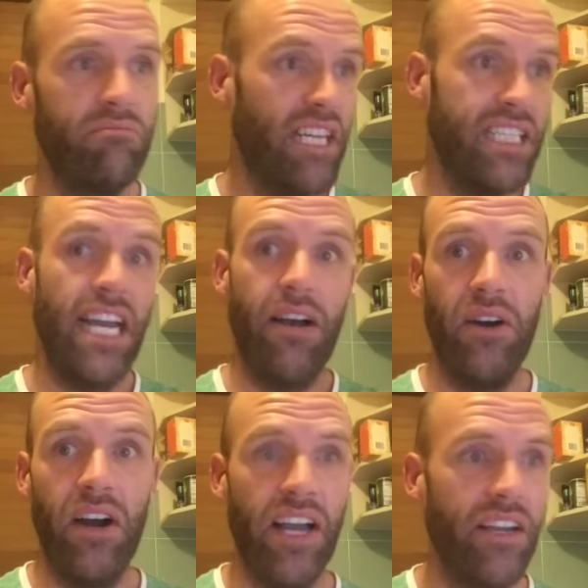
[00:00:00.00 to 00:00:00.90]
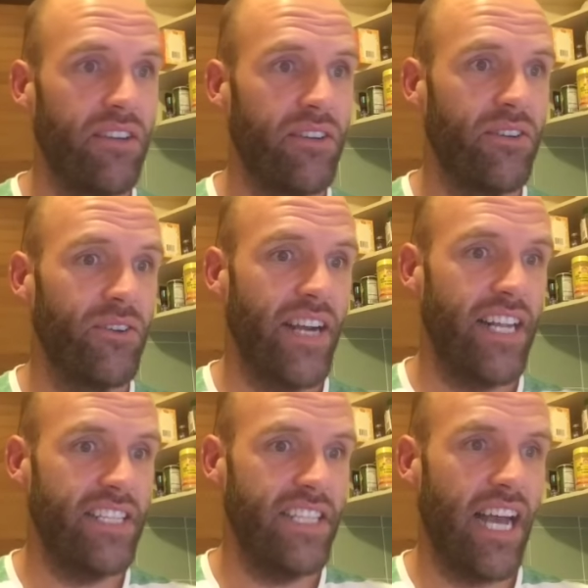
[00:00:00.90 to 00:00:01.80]
That's how I read
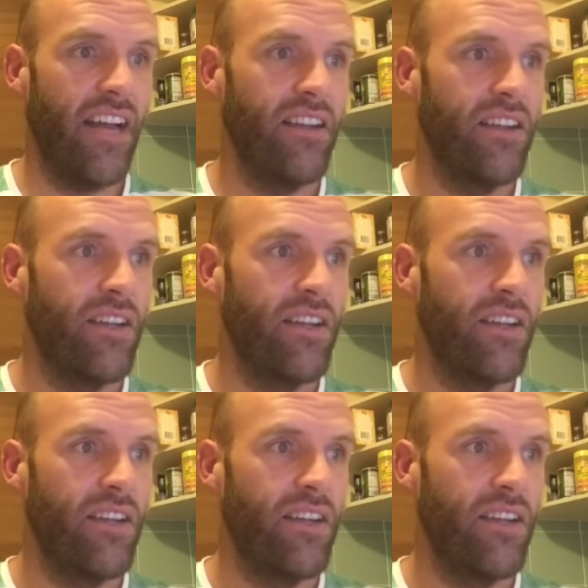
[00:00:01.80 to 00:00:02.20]
into that.